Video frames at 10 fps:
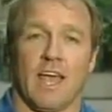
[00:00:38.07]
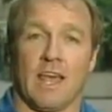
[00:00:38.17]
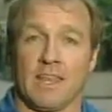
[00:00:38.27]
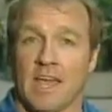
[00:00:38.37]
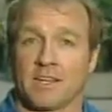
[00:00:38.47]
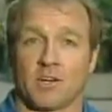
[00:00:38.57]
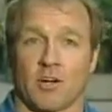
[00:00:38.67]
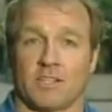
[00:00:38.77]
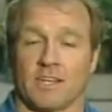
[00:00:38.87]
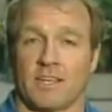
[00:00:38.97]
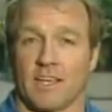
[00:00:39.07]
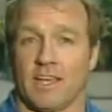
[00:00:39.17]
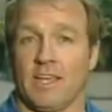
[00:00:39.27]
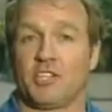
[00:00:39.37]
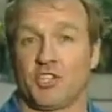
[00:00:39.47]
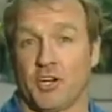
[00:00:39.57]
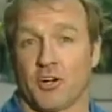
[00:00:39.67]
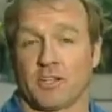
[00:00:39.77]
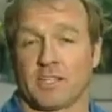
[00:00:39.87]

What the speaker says: and the Antarctic each year,